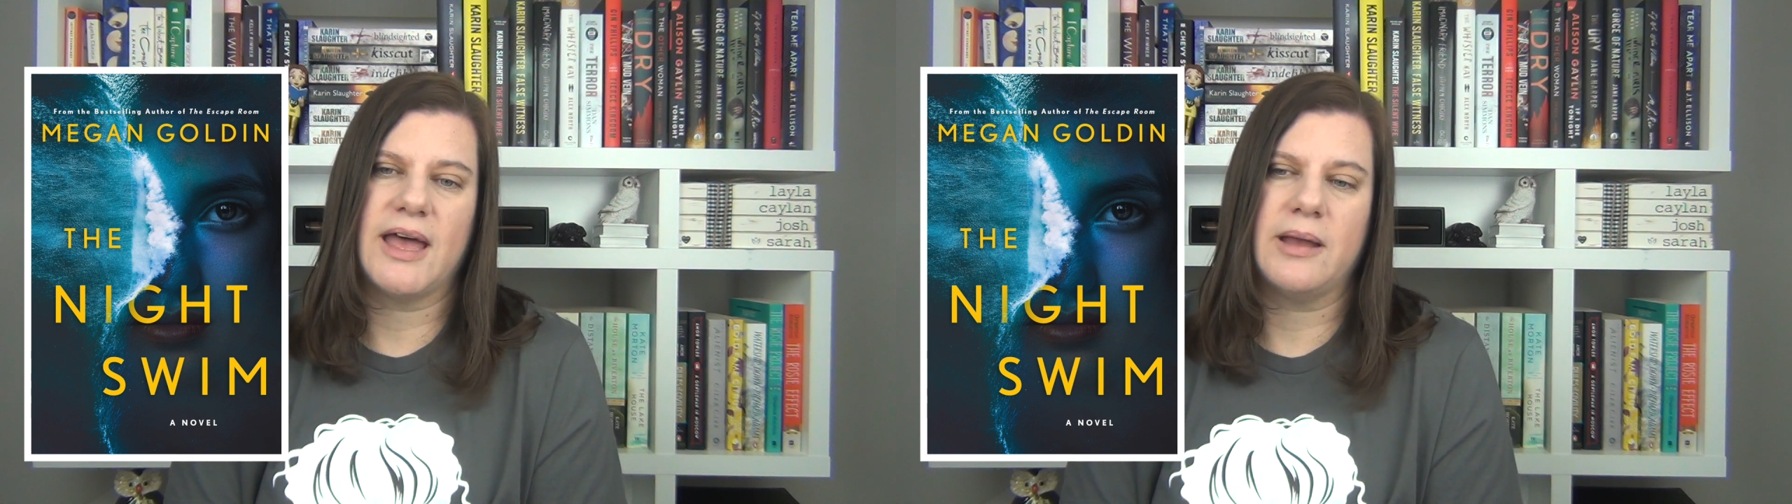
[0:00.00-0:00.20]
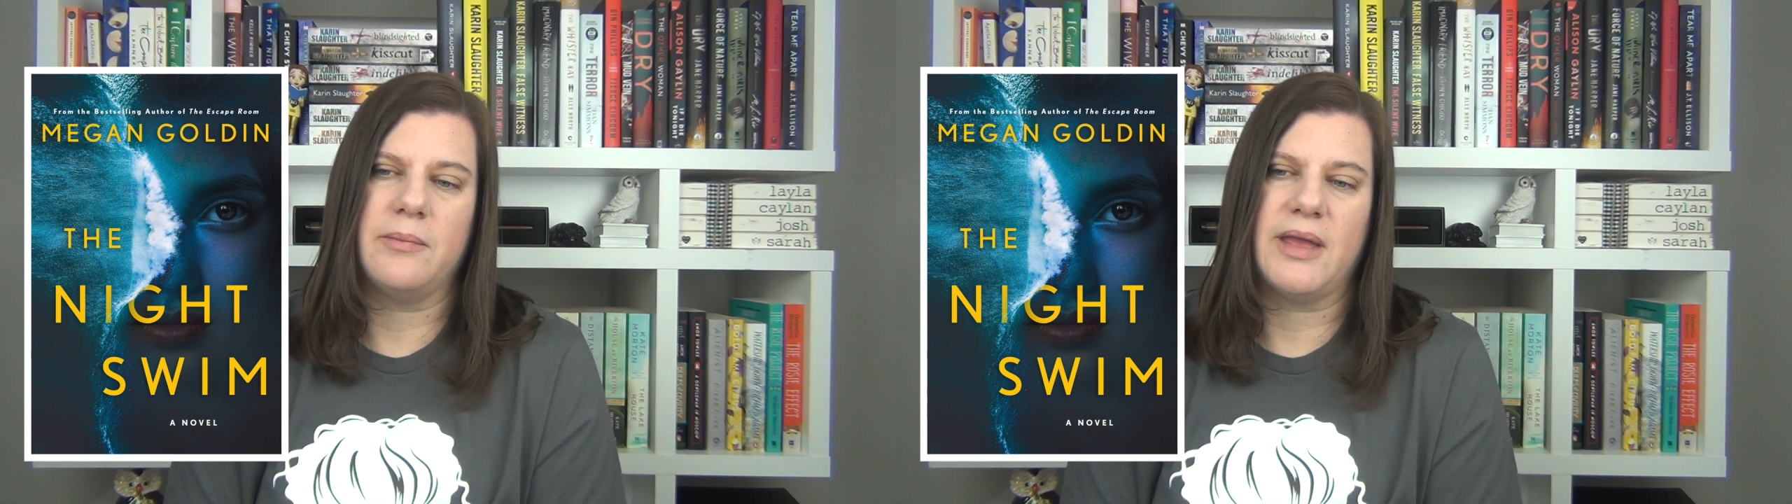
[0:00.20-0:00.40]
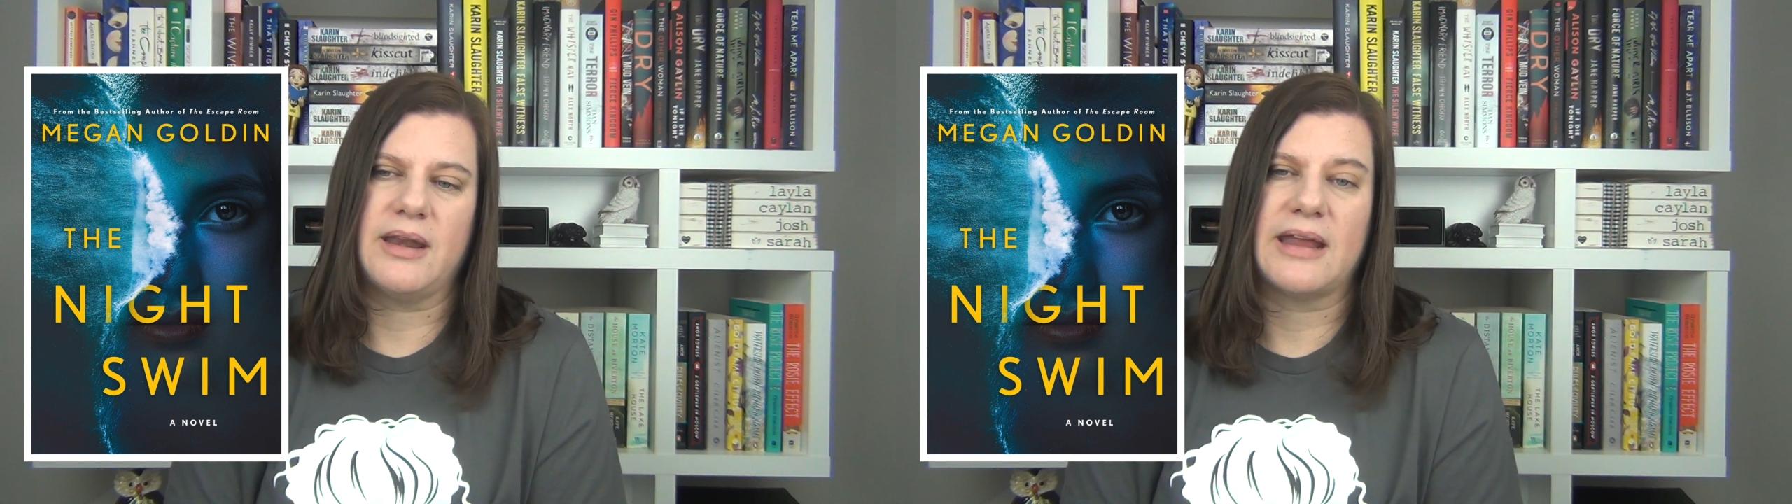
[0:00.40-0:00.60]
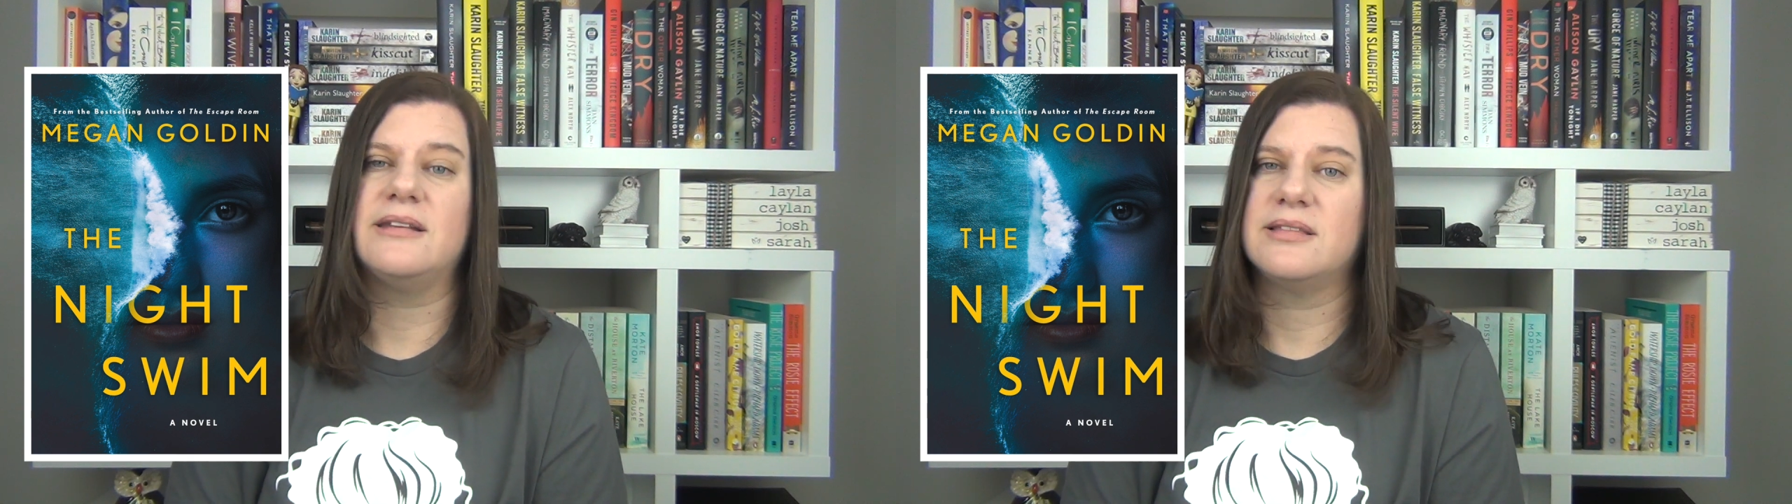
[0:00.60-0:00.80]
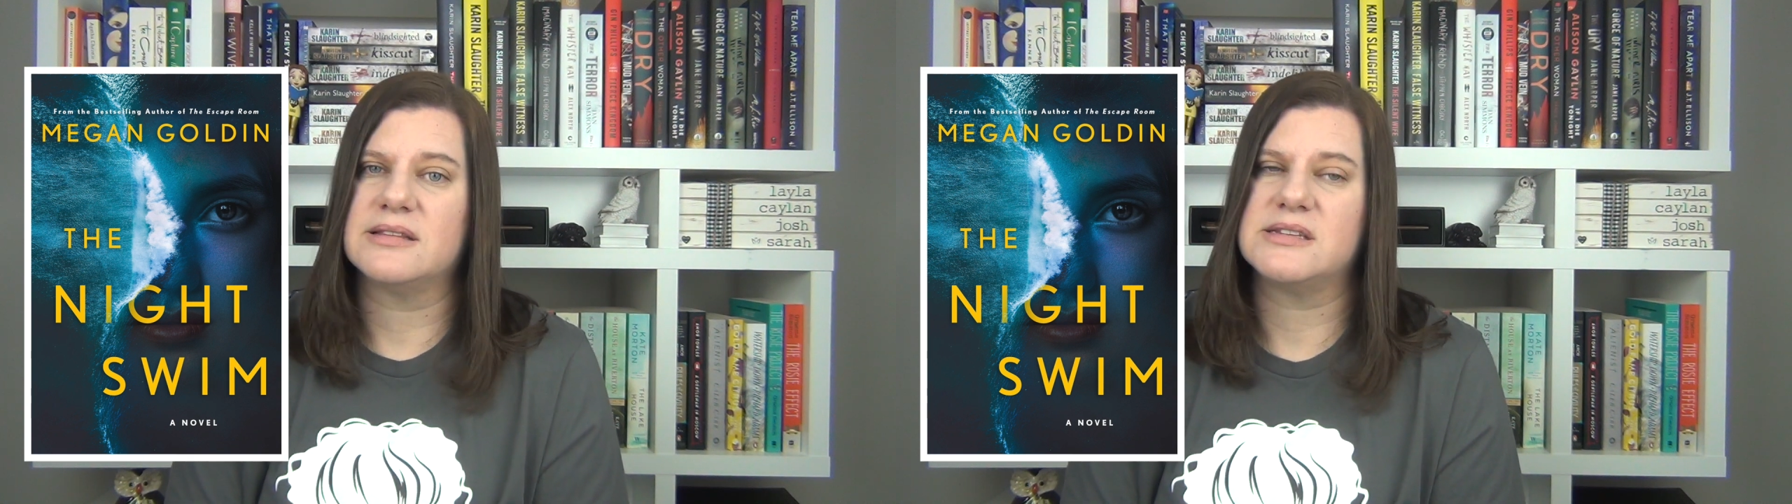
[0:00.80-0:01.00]
Um, and I
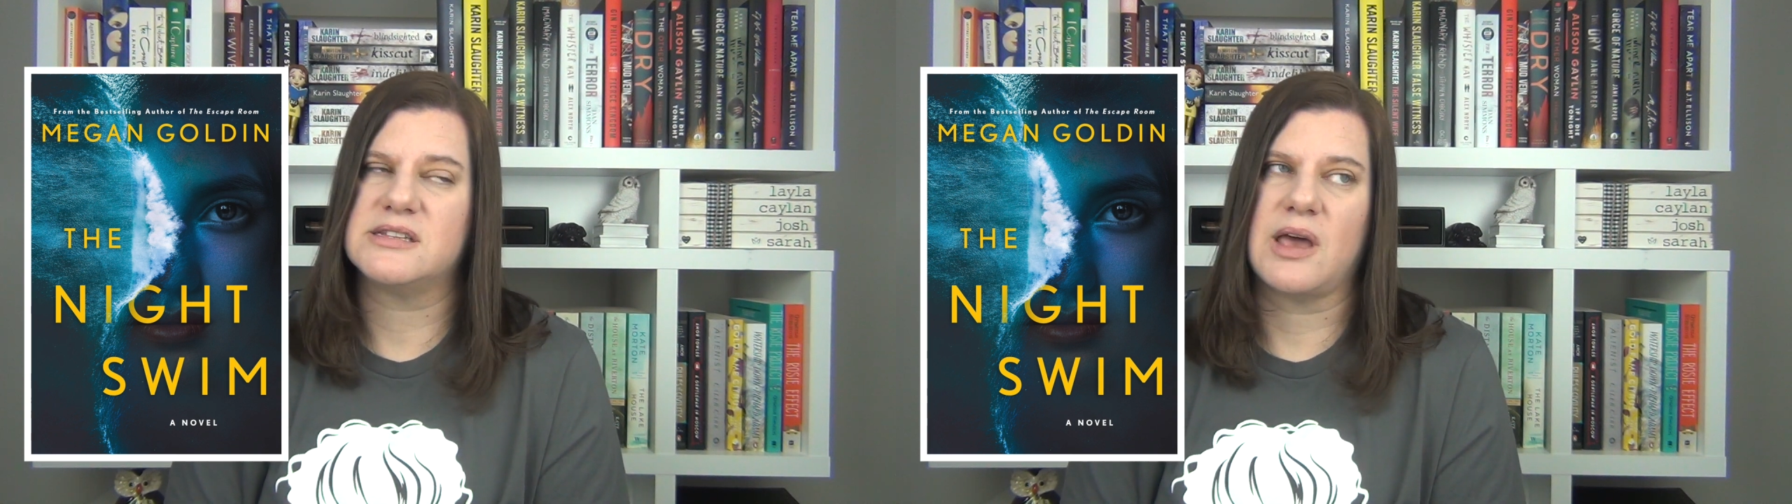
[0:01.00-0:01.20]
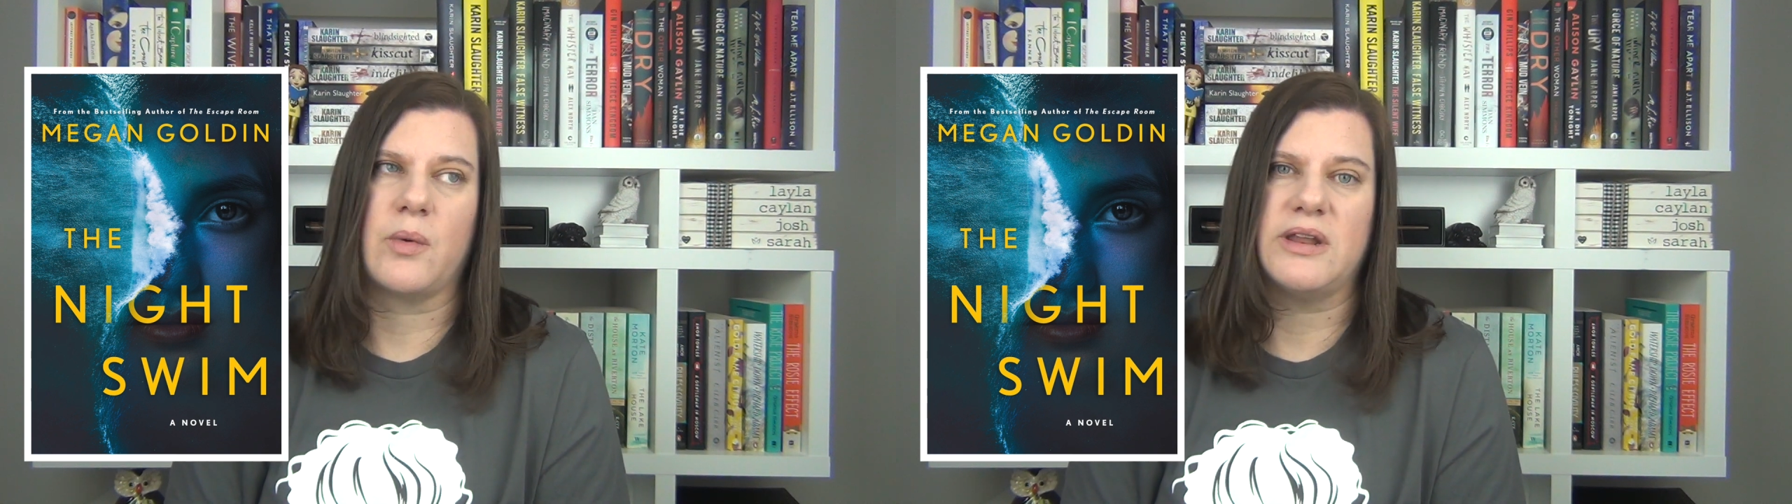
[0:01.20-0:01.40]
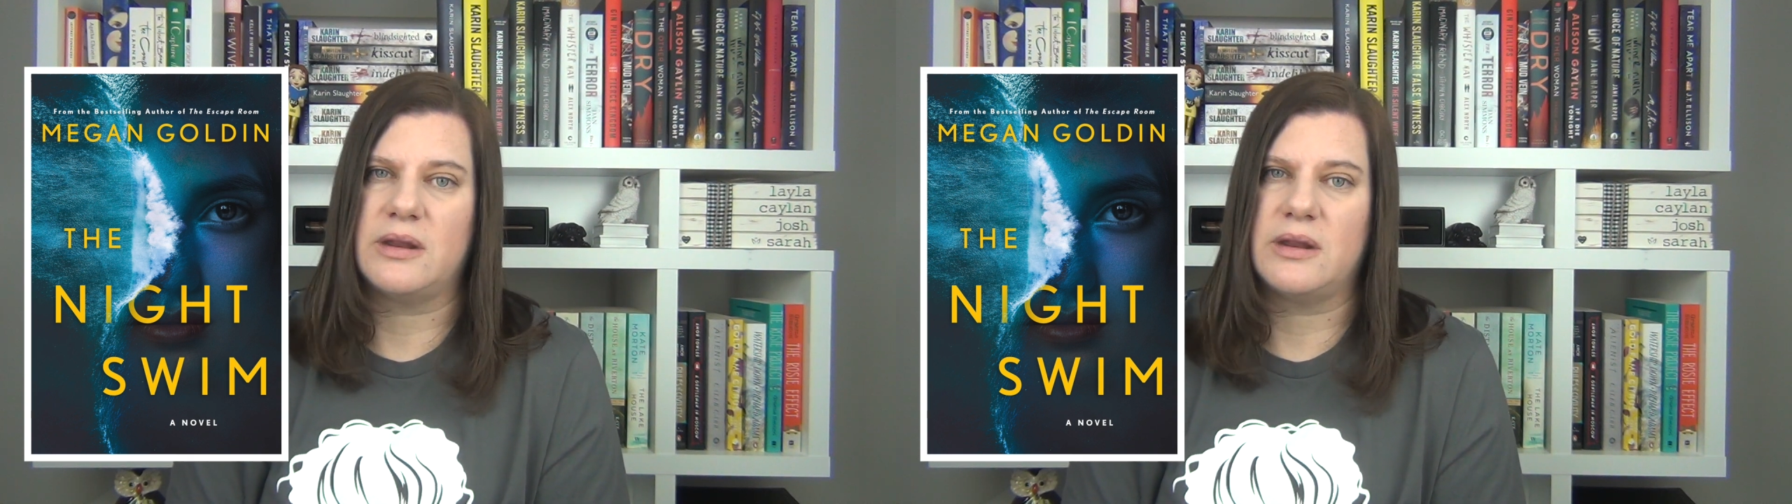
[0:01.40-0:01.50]
did listen to that one,